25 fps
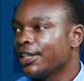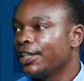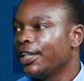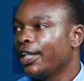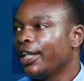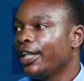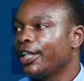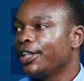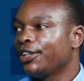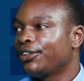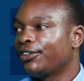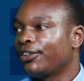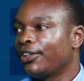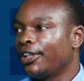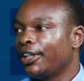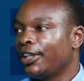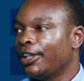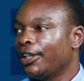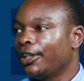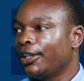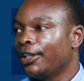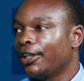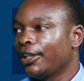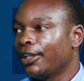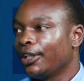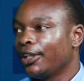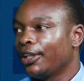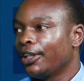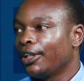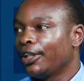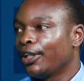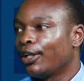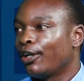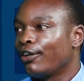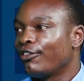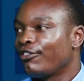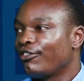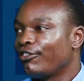history
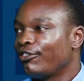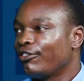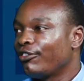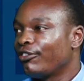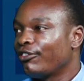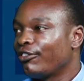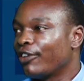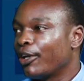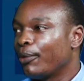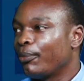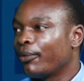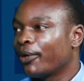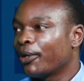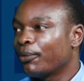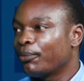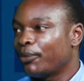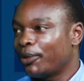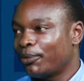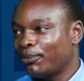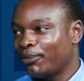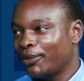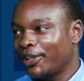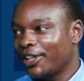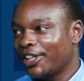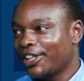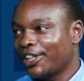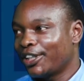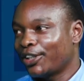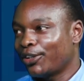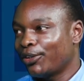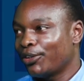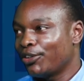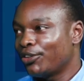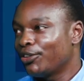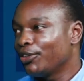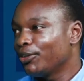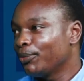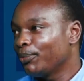of family members
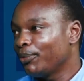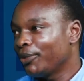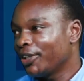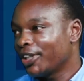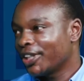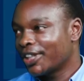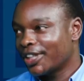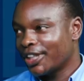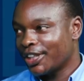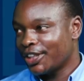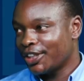consuming such